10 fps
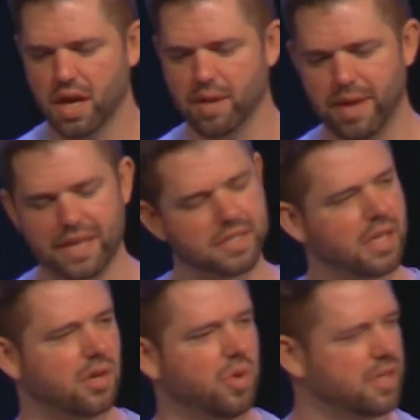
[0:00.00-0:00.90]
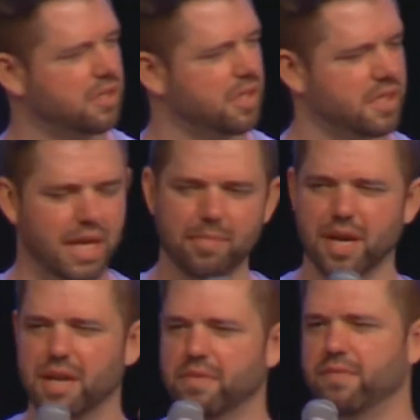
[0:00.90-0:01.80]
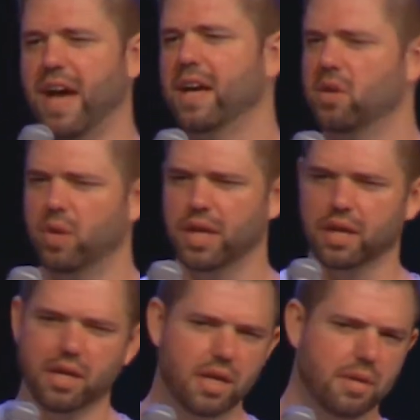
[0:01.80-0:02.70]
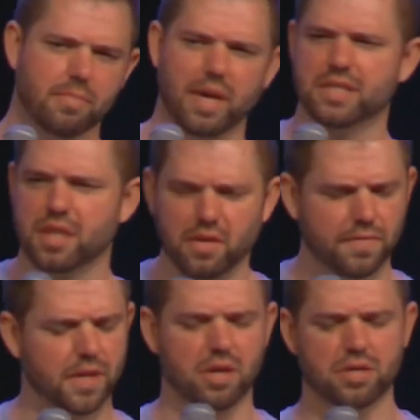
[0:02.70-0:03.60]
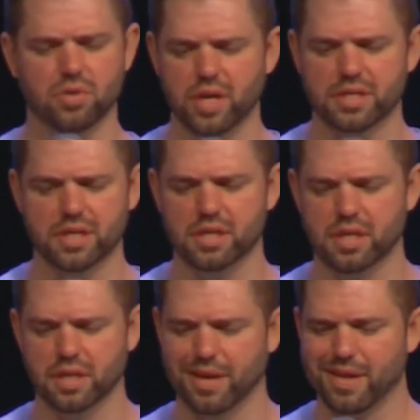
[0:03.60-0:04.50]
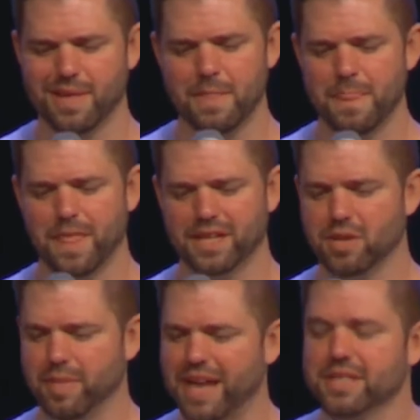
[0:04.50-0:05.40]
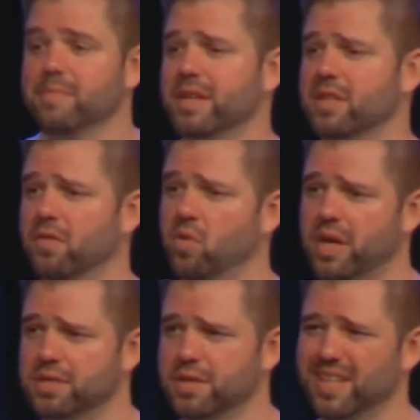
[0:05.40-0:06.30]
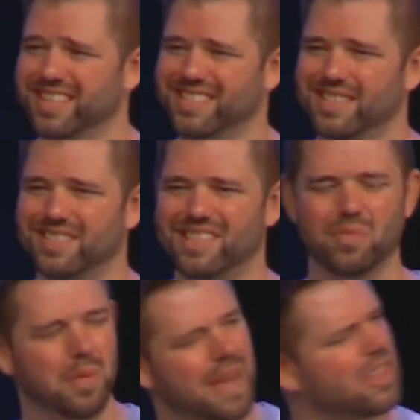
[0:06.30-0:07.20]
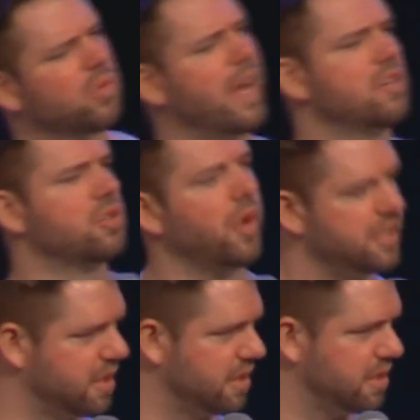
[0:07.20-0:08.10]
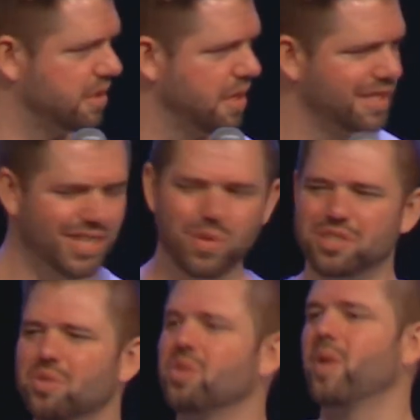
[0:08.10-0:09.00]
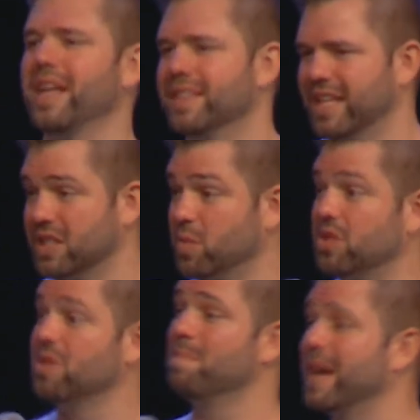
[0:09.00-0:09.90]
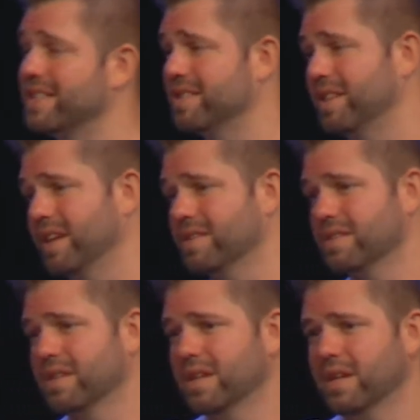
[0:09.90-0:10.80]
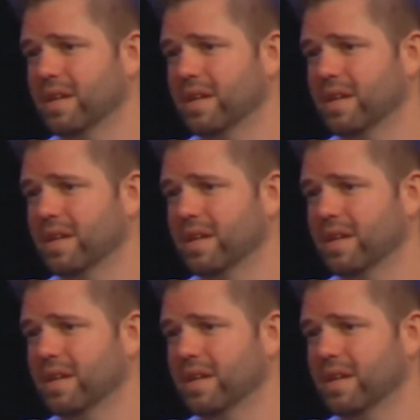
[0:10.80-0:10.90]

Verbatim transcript: and I'm asking questions, and I'm kind of evaluating myself and our choices, and like, and so I'm asking myself questions like, did we make the right choices? Did we do the right things? Did we do the best things?